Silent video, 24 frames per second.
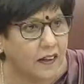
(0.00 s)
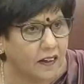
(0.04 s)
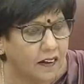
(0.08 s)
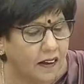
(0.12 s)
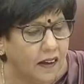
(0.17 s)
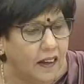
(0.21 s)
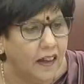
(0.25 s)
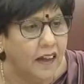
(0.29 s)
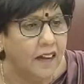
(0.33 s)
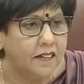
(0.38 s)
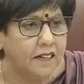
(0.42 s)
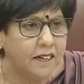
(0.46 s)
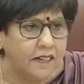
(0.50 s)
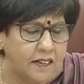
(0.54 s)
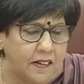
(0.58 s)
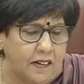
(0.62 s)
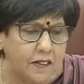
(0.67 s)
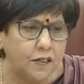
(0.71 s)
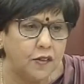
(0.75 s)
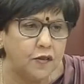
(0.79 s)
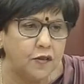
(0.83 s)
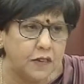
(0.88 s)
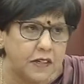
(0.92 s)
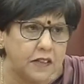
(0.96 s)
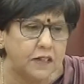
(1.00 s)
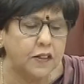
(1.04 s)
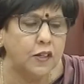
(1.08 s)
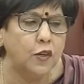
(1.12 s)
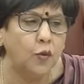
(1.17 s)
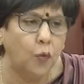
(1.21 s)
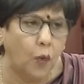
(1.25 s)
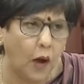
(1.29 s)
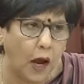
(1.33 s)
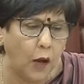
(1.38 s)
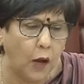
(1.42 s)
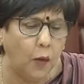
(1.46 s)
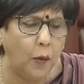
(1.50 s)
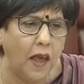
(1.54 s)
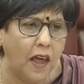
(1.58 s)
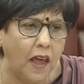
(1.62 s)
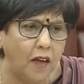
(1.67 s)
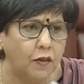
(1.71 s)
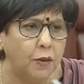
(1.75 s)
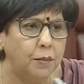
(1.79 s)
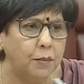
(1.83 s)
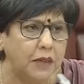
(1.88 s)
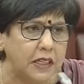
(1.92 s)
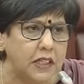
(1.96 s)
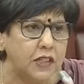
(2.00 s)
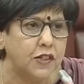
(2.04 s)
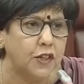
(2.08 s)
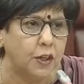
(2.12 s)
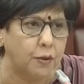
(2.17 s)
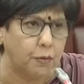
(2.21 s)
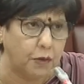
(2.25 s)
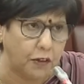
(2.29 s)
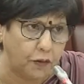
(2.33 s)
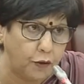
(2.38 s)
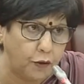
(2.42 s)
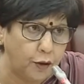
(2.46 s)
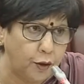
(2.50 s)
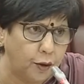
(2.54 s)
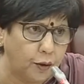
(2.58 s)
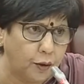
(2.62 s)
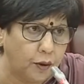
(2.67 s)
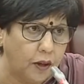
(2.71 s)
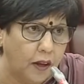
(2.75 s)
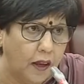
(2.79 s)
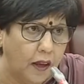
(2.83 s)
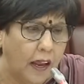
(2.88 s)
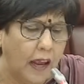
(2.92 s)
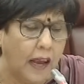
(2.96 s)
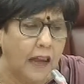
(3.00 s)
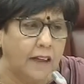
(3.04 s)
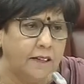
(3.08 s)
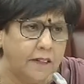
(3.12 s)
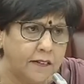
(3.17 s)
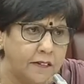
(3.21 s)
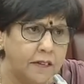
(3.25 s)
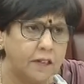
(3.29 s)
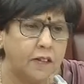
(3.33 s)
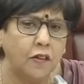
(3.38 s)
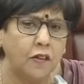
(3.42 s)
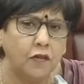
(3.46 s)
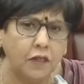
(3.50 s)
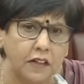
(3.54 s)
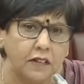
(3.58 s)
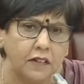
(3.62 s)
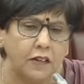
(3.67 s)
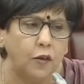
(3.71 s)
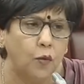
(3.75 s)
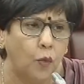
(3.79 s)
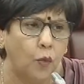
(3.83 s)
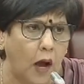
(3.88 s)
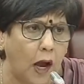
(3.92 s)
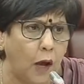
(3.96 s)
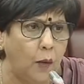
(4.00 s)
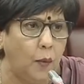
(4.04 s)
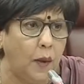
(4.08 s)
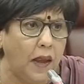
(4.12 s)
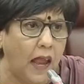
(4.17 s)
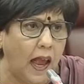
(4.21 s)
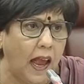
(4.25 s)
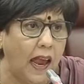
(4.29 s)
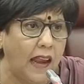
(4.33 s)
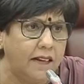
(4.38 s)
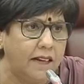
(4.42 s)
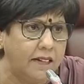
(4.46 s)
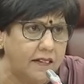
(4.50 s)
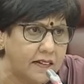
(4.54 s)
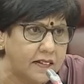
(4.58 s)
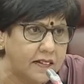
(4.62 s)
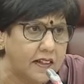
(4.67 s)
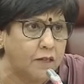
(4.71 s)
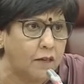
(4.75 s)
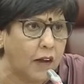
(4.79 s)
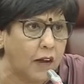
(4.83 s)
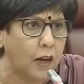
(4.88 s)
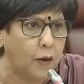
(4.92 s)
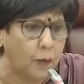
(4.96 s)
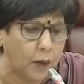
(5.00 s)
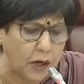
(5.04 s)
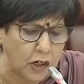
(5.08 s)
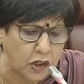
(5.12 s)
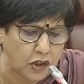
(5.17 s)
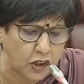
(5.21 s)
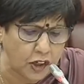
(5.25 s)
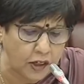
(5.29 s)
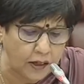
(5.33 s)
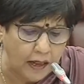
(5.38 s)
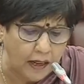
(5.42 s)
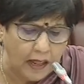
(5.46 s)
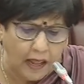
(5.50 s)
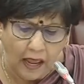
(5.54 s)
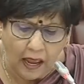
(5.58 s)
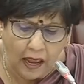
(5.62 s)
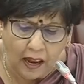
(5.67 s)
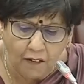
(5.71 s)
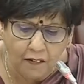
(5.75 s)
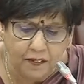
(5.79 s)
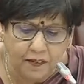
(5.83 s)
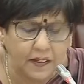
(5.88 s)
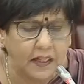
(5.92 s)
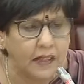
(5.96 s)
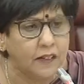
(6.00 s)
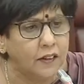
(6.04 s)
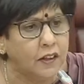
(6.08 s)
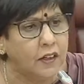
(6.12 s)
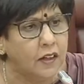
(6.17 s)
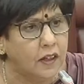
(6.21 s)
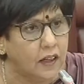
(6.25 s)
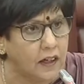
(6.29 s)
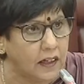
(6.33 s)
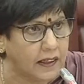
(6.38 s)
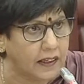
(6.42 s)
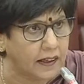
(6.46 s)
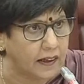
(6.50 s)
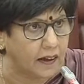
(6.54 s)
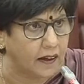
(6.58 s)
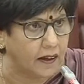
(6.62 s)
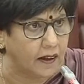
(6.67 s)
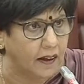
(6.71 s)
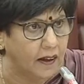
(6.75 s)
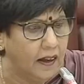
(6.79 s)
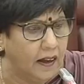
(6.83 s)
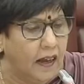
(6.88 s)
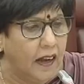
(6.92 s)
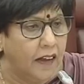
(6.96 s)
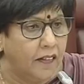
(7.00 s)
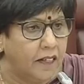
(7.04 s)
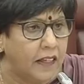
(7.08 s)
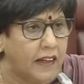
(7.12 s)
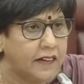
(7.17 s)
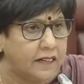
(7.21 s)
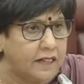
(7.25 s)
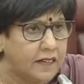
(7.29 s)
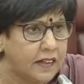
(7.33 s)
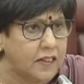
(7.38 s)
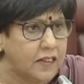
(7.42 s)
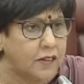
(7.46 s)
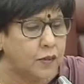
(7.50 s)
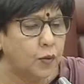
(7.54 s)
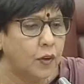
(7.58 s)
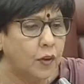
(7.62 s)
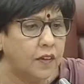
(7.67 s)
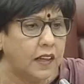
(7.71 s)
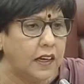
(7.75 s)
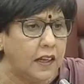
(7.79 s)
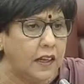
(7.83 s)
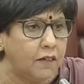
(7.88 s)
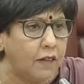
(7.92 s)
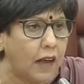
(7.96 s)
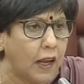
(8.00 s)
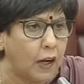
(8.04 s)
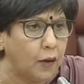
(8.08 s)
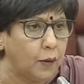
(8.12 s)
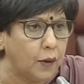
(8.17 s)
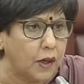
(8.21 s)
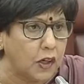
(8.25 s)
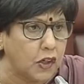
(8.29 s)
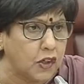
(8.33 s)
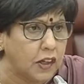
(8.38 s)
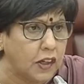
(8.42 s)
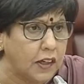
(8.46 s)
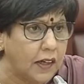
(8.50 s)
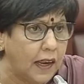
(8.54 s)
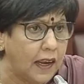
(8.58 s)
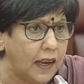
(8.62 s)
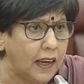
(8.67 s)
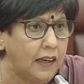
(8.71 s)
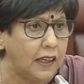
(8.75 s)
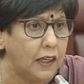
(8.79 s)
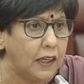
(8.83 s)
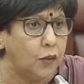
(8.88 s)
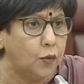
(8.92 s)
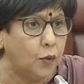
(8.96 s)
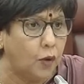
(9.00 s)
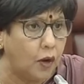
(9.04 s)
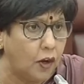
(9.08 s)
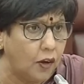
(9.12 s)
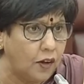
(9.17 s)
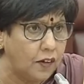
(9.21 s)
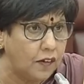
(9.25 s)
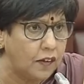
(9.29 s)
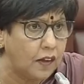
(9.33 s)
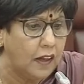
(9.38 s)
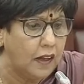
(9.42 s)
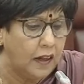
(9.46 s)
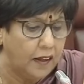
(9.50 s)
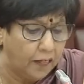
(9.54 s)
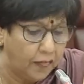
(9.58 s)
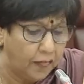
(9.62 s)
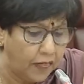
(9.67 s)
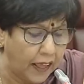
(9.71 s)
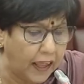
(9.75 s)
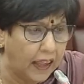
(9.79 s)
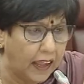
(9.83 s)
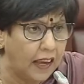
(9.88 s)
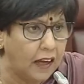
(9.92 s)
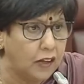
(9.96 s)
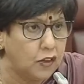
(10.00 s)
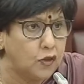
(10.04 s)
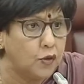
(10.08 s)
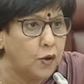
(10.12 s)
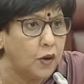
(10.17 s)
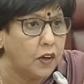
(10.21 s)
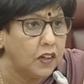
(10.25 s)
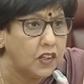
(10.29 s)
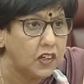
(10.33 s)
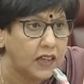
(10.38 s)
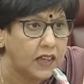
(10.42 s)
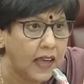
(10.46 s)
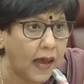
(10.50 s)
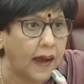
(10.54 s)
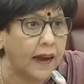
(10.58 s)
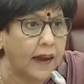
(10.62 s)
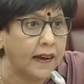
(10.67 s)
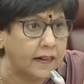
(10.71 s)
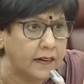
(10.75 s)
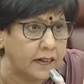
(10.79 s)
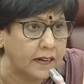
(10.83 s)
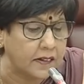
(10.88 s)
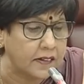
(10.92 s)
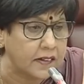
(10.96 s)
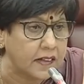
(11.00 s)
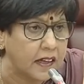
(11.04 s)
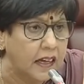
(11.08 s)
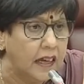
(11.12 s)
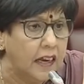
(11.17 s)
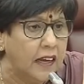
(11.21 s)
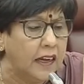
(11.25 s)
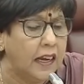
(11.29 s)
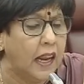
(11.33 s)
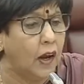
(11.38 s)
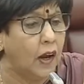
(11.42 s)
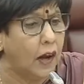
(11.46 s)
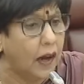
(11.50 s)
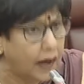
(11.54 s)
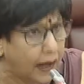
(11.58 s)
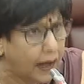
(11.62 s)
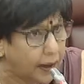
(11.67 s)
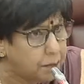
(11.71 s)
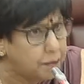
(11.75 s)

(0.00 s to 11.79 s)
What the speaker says: Speaker, sir, this is the reason why we have a midterm review. And this is the reason why we had this evaluation. I've stated earlier that this was an evaluation and it was there to guide us.